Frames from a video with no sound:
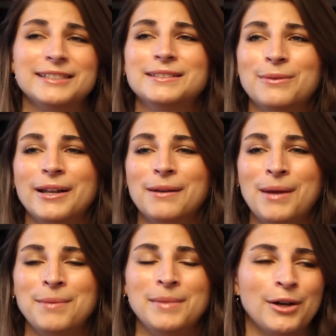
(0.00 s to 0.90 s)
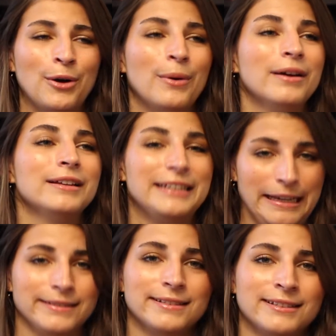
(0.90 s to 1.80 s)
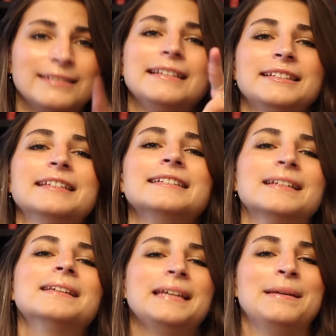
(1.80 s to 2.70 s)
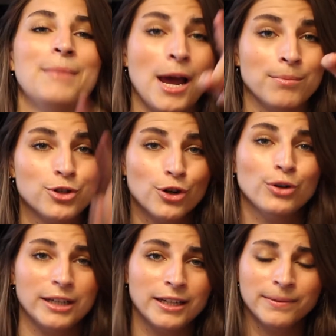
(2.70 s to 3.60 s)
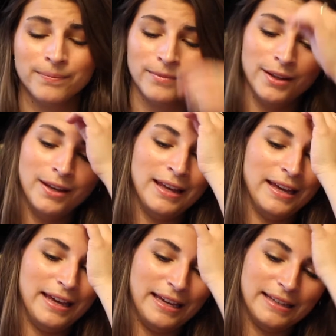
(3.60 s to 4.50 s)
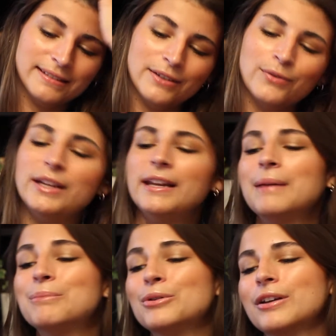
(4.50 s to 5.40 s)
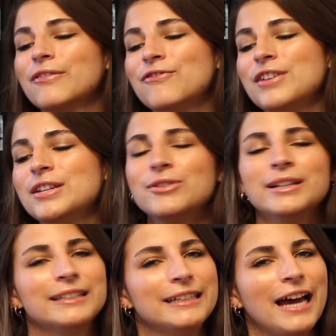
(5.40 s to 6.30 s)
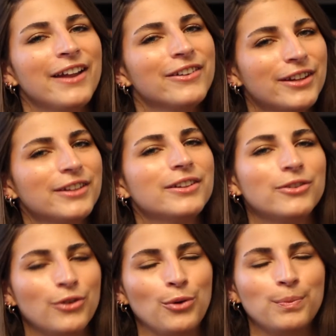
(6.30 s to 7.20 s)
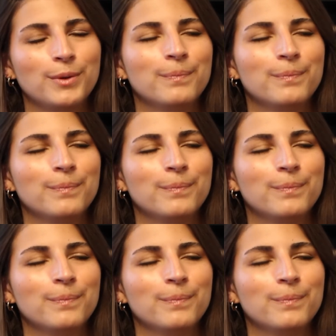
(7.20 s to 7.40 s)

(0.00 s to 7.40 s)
is the one that made me go, yes, this is the team I'm joining, is read a book featuring the undead trope.